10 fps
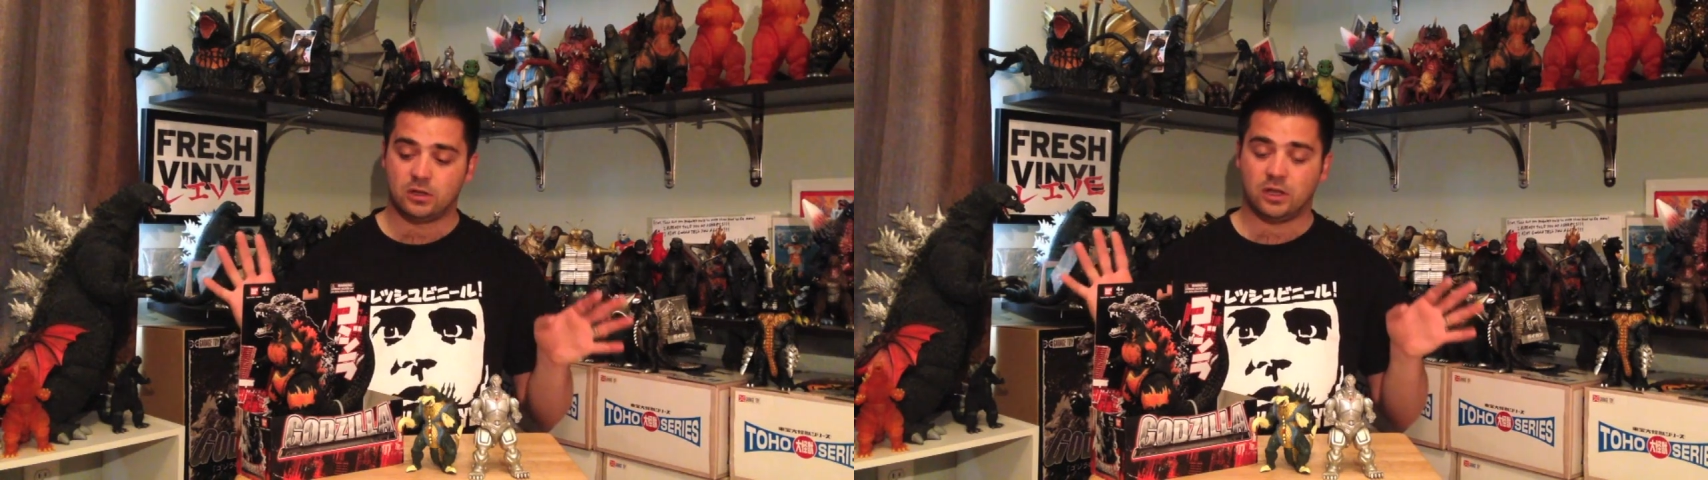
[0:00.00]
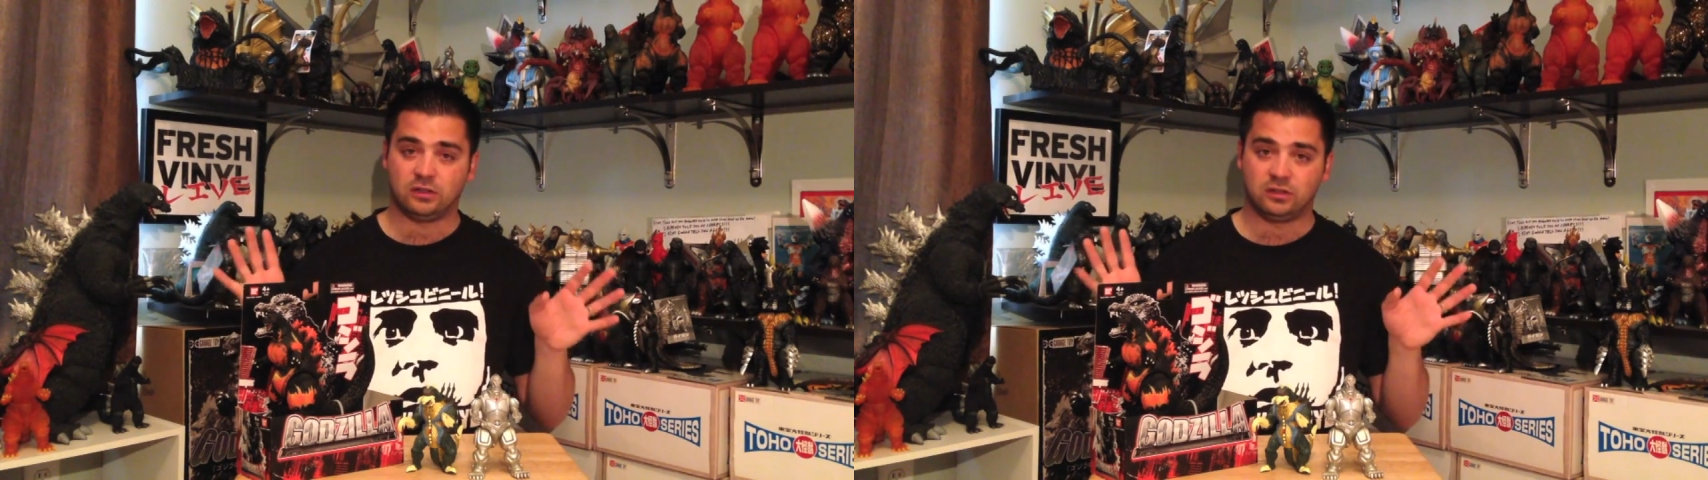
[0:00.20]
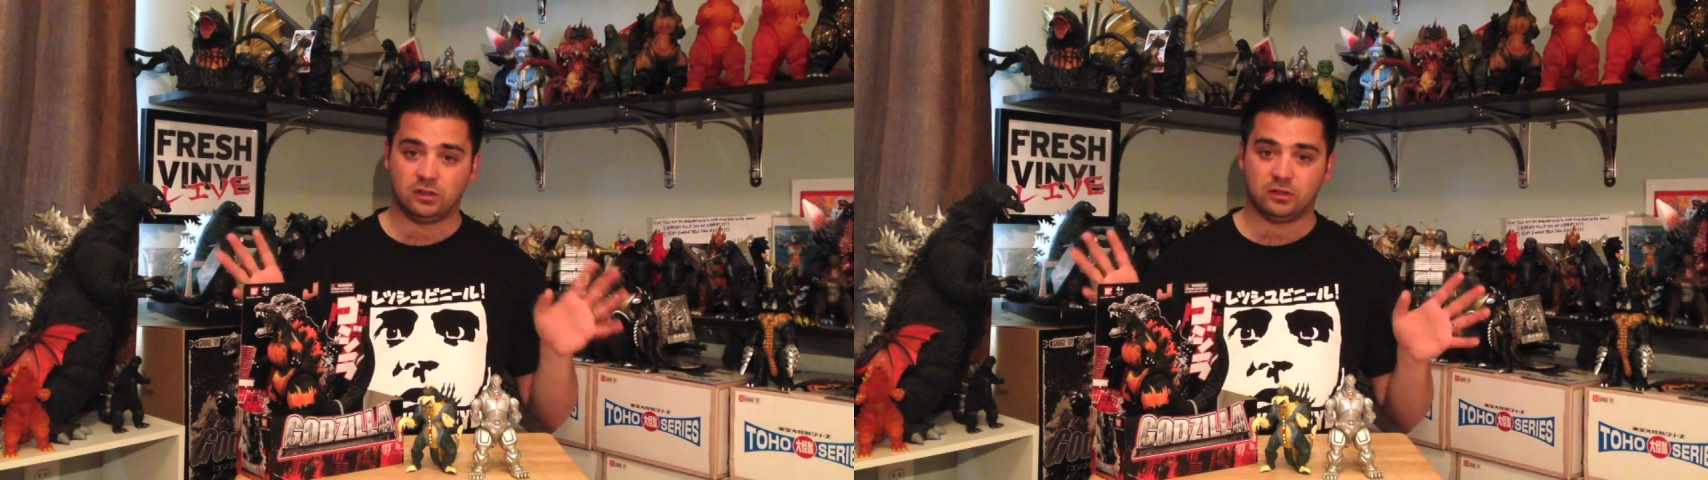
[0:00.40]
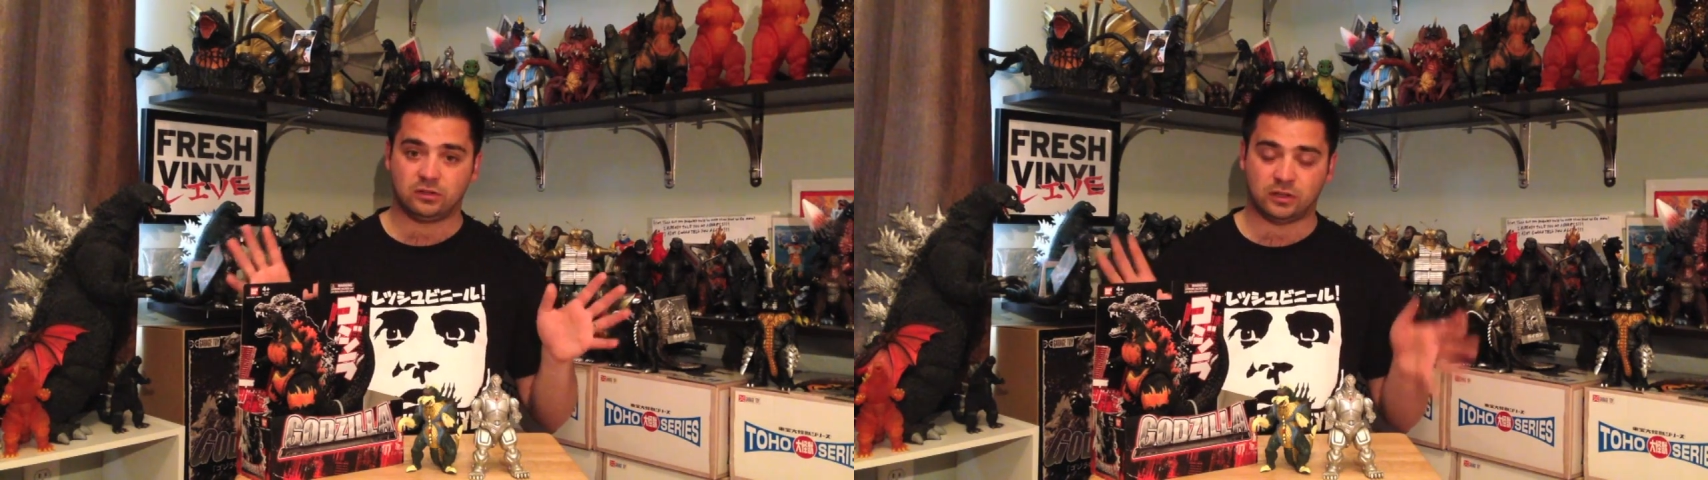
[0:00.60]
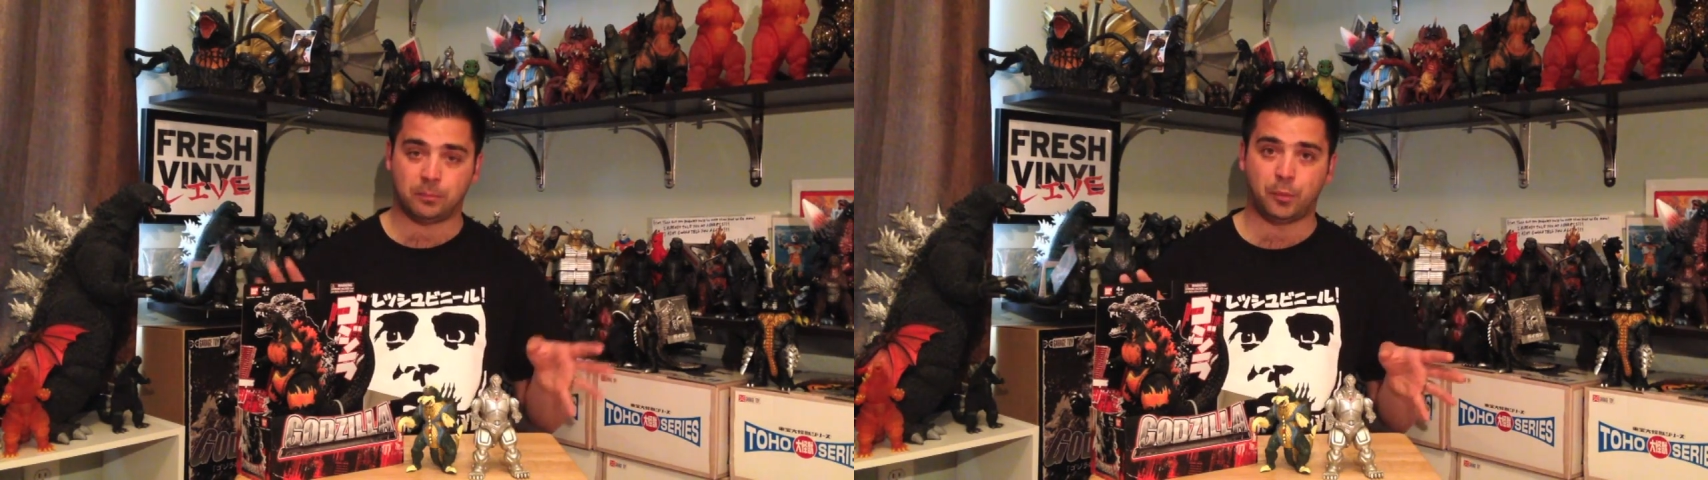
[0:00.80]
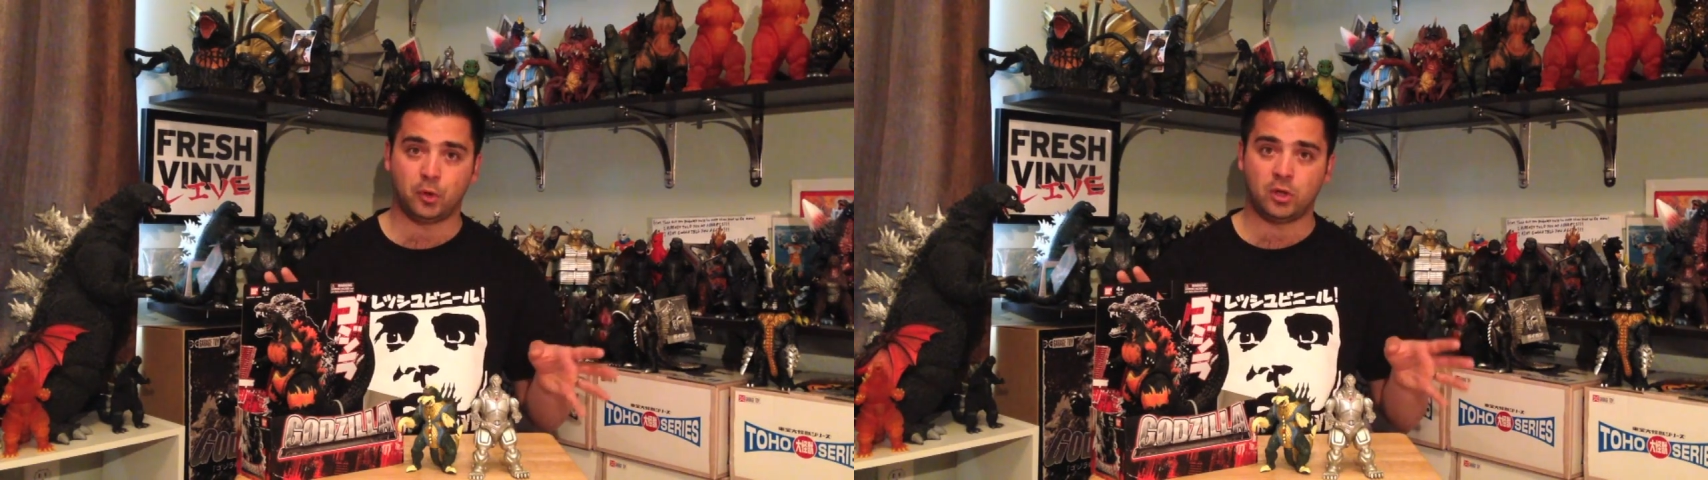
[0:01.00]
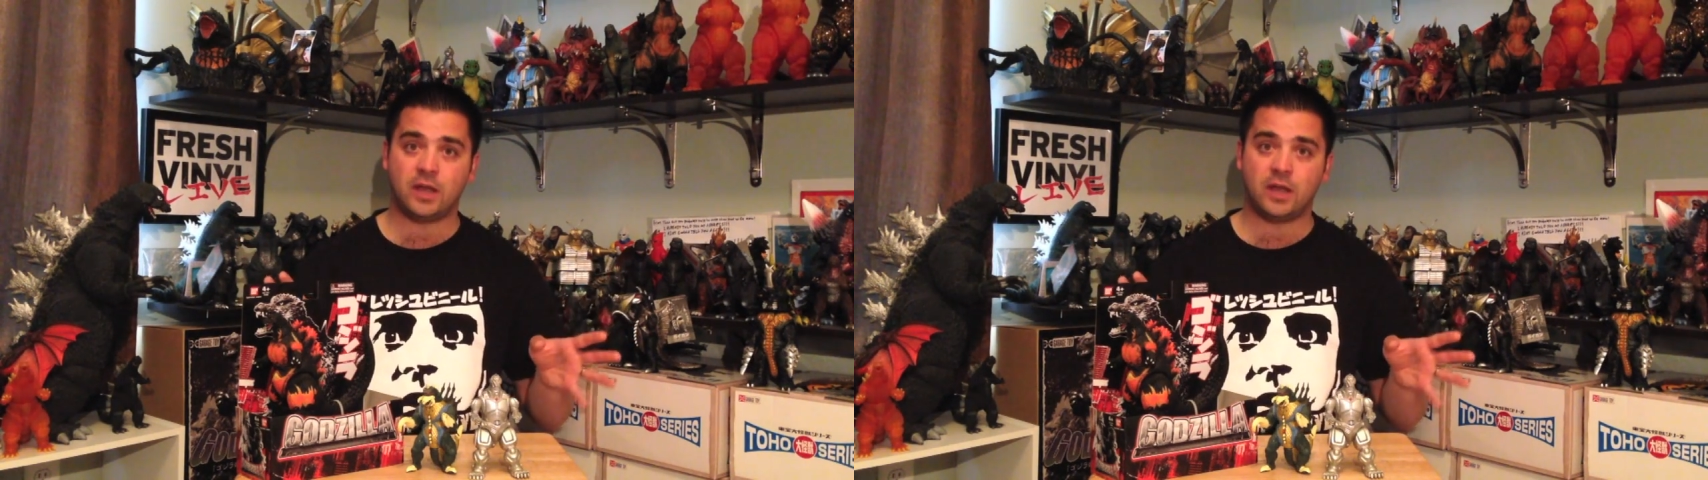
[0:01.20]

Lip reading: as simple